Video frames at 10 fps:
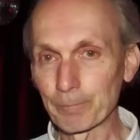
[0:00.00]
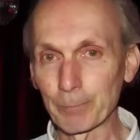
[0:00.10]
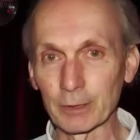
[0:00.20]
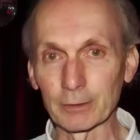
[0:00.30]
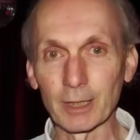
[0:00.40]

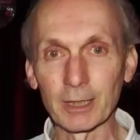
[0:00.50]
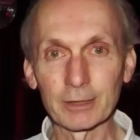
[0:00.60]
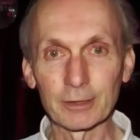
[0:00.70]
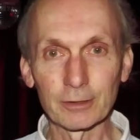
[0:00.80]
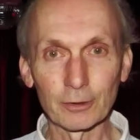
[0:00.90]
but I
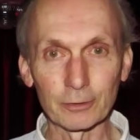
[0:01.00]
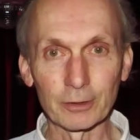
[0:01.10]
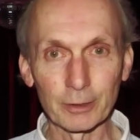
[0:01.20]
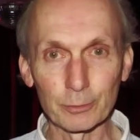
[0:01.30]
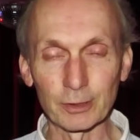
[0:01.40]
did not
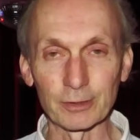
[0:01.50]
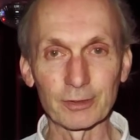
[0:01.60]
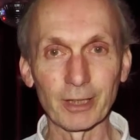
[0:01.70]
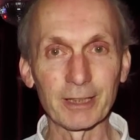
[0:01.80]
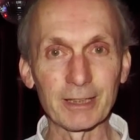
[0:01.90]

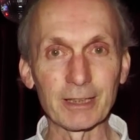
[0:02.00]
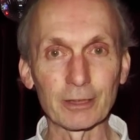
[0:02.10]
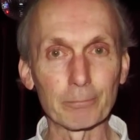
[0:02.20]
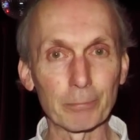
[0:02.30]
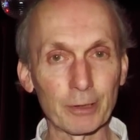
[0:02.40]
notice any
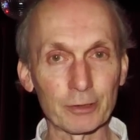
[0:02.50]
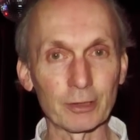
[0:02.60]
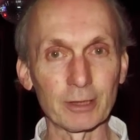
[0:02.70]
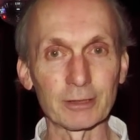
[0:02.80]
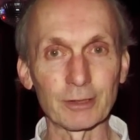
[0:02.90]

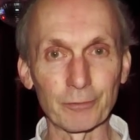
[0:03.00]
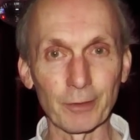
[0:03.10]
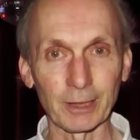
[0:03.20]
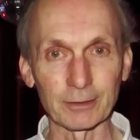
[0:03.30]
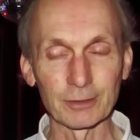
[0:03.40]
compression
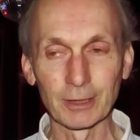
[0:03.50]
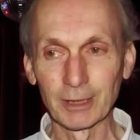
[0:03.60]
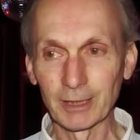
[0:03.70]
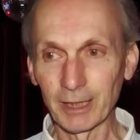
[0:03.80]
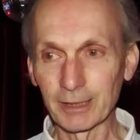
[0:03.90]
artifacts,
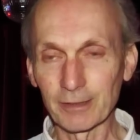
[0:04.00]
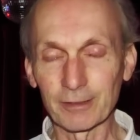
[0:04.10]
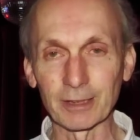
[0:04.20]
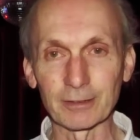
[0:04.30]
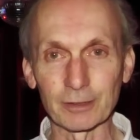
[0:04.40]

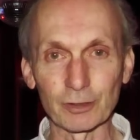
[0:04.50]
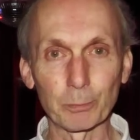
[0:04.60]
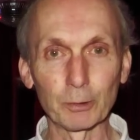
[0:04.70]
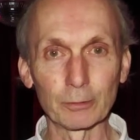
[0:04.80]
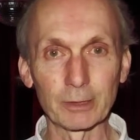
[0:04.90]
anything that
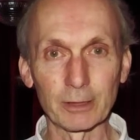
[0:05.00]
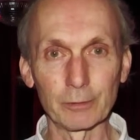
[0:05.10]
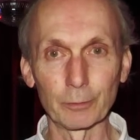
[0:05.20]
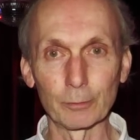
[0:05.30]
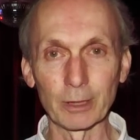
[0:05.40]
spoiled the
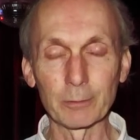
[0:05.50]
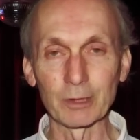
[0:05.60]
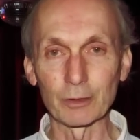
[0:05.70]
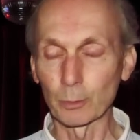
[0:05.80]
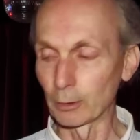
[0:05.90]
overall
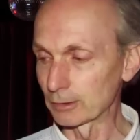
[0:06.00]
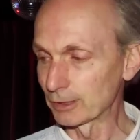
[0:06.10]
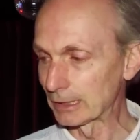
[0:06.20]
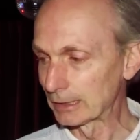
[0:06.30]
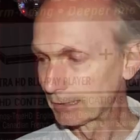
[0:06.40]
image quality.